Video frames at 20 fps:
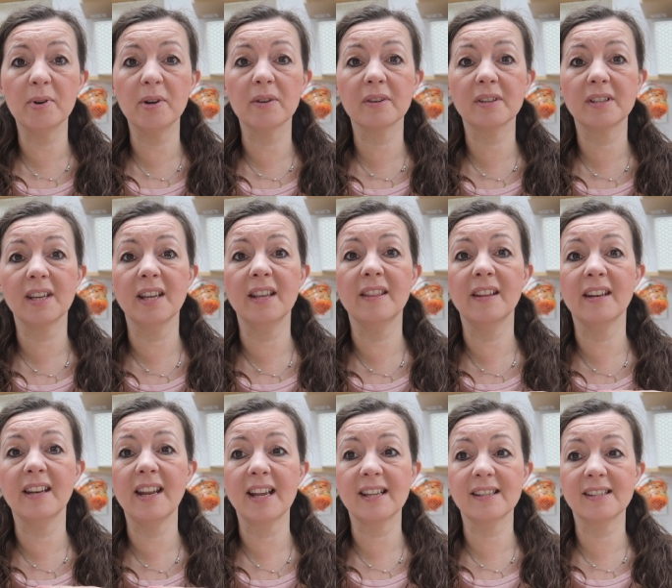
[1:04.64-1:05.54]
booked in the
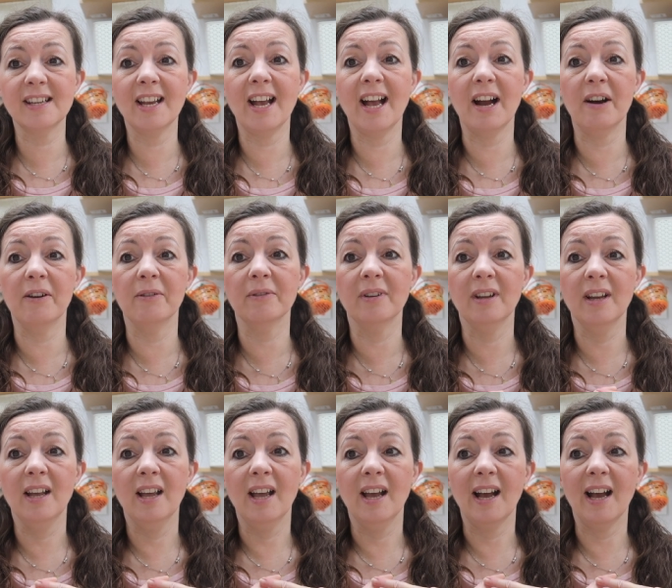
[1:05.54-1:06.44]
next town
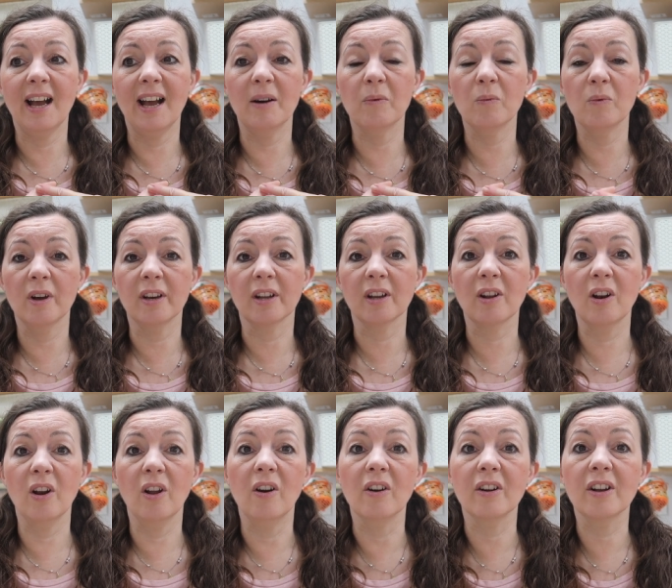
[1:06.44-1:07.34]
at one
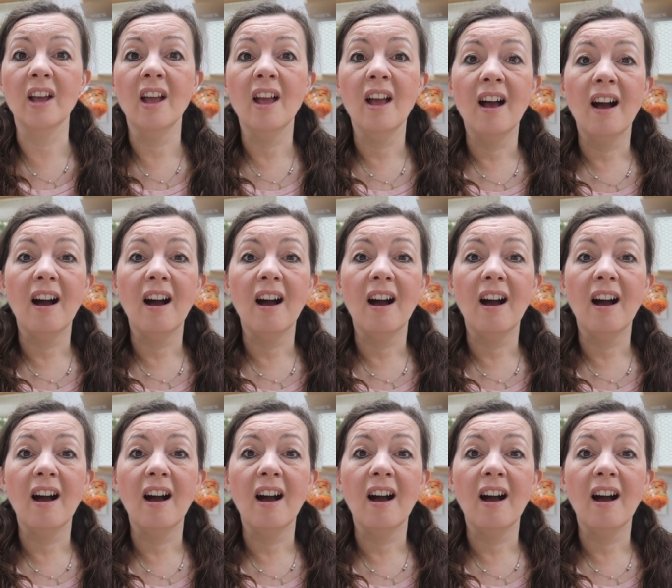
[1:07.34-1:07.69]
o'clock.